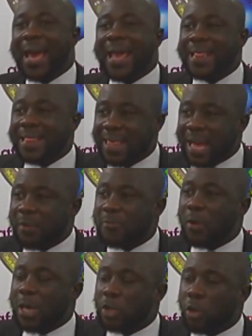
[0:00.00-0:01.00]
And
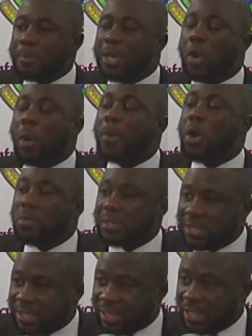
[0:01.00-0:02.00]
therefore it don't become
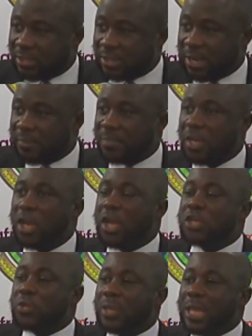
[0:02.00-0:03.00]
consistent on them.
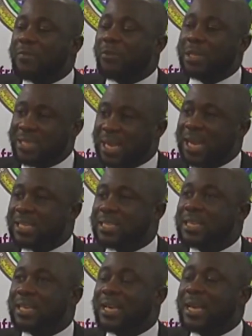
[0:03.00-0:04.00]
So therefore it tell and
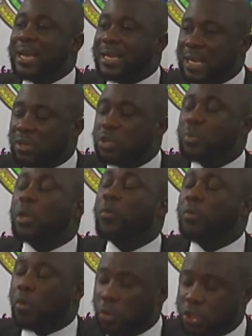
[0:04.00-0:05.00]
say that's going to be go
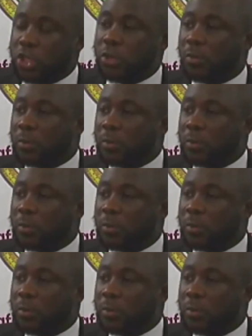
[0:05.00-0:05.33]
for continue.